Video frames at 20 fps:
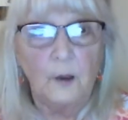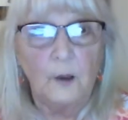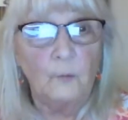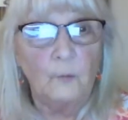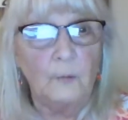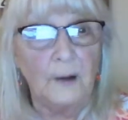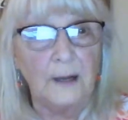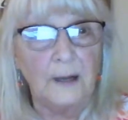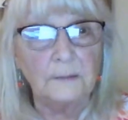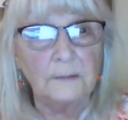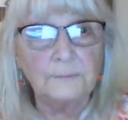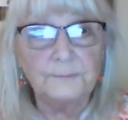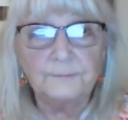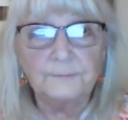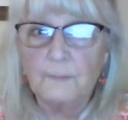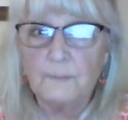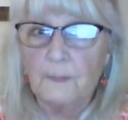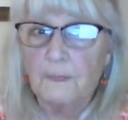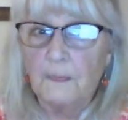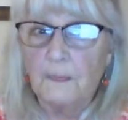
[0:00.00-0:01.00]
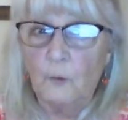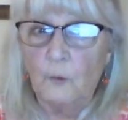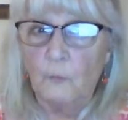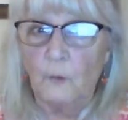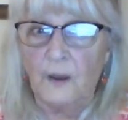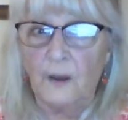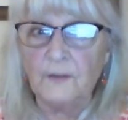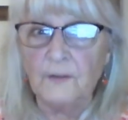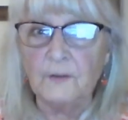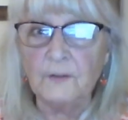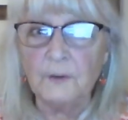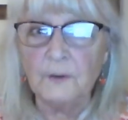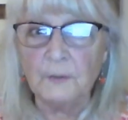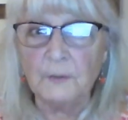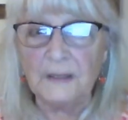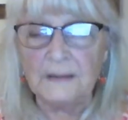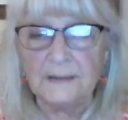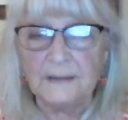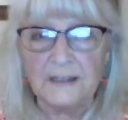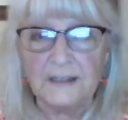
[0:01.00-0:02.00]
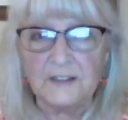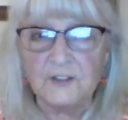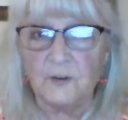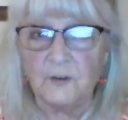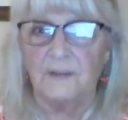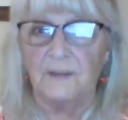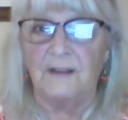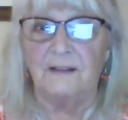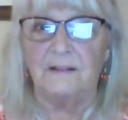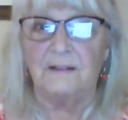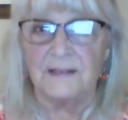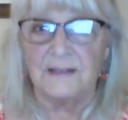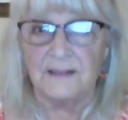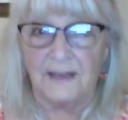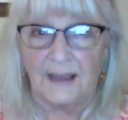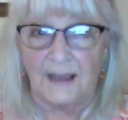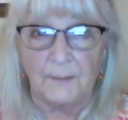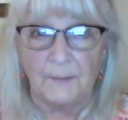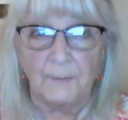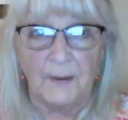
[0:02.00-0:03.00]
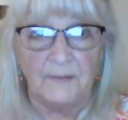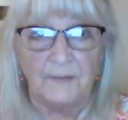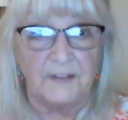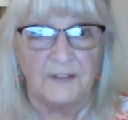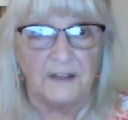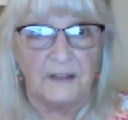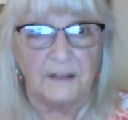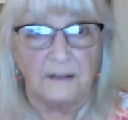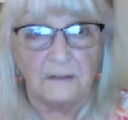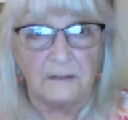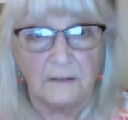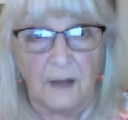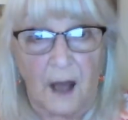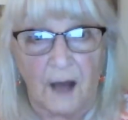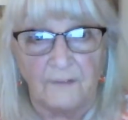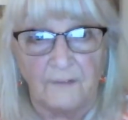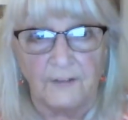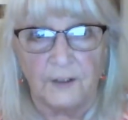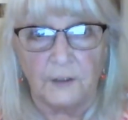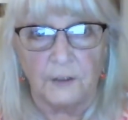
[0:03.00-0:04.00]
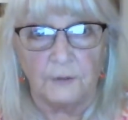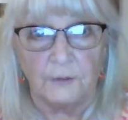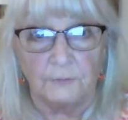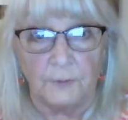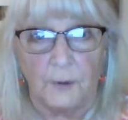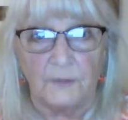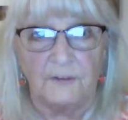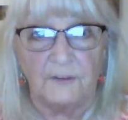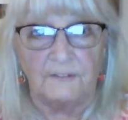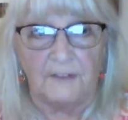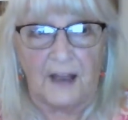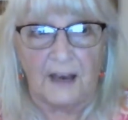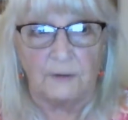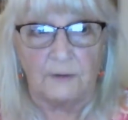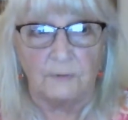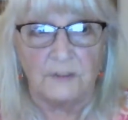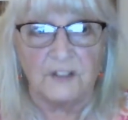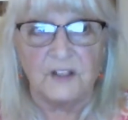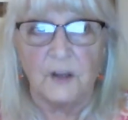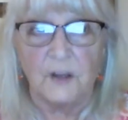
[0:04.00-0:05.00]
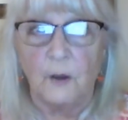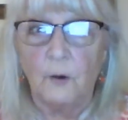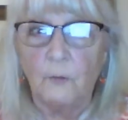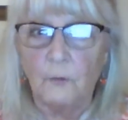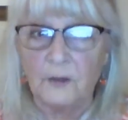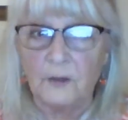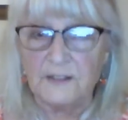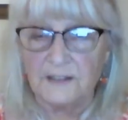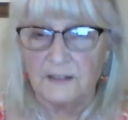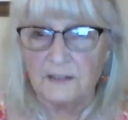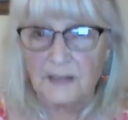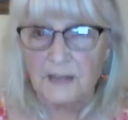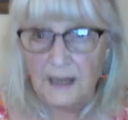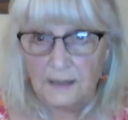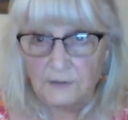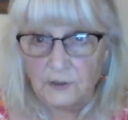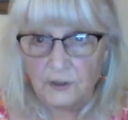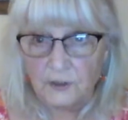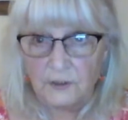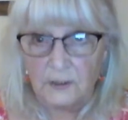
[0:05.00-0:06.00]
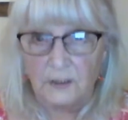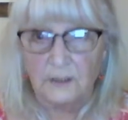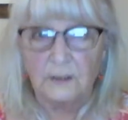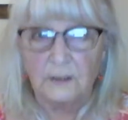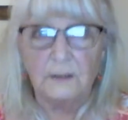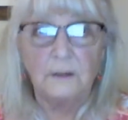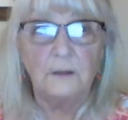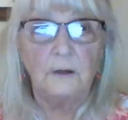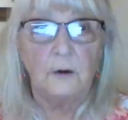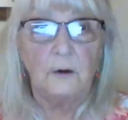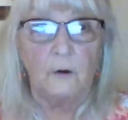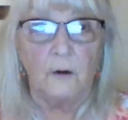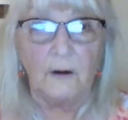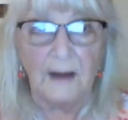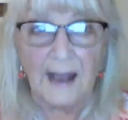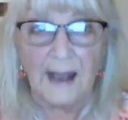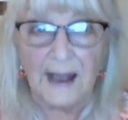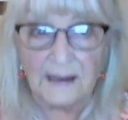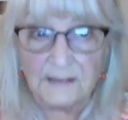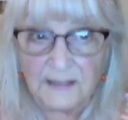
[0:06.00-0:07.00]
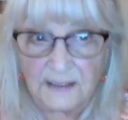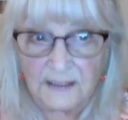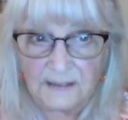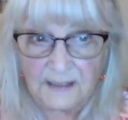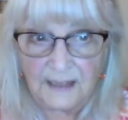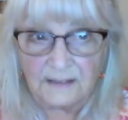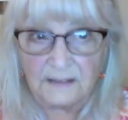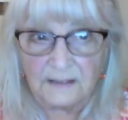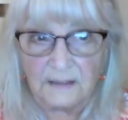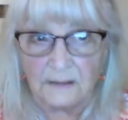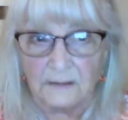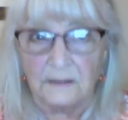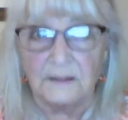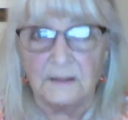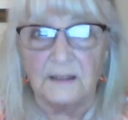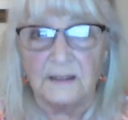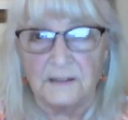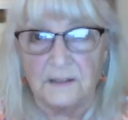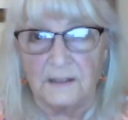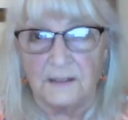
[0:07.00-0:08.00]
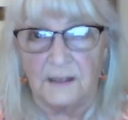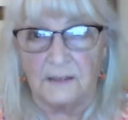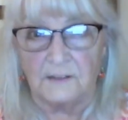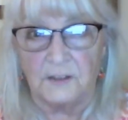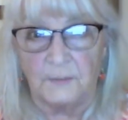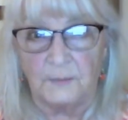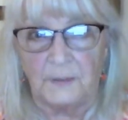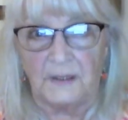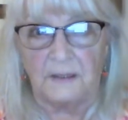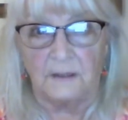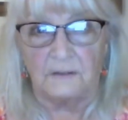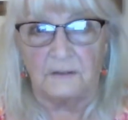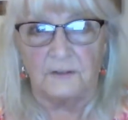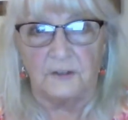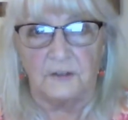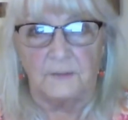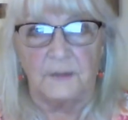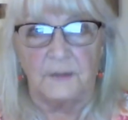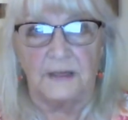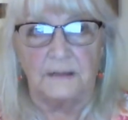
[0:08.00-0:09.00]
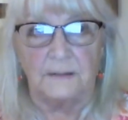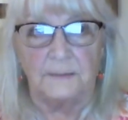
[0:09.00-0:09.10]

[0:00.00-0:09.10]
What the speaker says: Well, whether the release or the escape of the novel coronavirus was intentional or accidental is yet to be determined.